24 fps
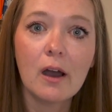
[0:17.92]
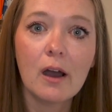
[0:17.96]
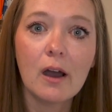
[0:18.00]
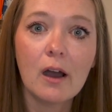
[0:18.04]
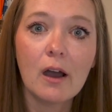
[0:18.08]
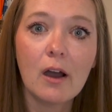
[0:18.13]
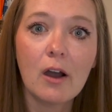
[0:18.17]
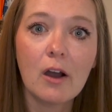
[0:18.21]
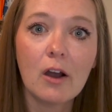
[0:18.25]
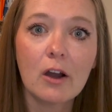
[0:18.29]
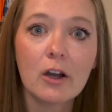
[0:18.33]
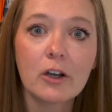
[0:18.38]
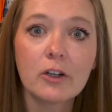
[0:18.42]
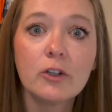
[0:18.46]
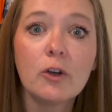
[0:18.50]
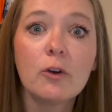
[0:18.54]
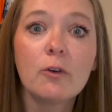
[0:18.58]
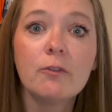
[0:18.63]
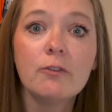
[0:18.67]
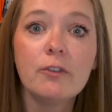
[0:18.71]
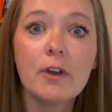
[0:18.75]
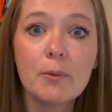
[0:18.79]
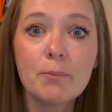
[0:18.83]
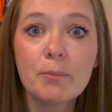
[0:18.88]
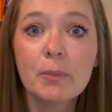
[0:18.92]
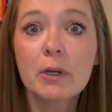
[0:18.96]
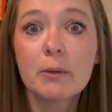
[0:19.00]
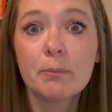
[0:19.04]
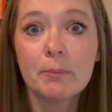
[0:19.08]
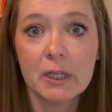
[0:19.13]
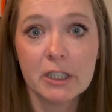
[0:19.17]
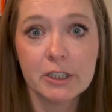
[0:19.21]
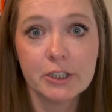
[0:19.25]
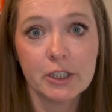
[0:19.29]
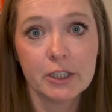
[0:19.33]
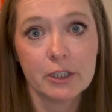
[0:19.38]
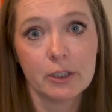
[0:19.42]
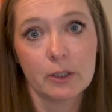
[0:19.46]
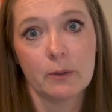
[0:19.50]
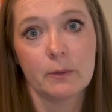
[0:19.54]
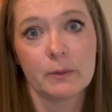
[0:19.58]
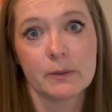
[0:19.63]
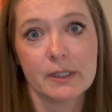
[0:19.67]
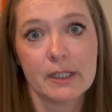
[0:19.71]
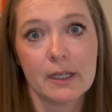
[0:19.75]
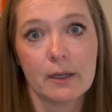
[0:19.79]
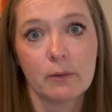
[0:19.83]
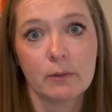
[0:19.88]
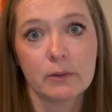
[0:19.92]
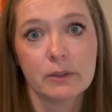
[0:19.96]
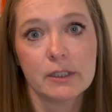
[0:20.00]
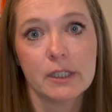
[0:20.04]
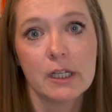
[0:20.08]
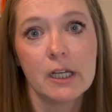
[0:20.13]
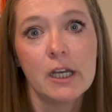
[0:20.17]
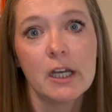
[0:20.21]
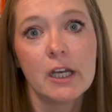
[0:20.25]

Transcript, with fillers: our November budget closeout.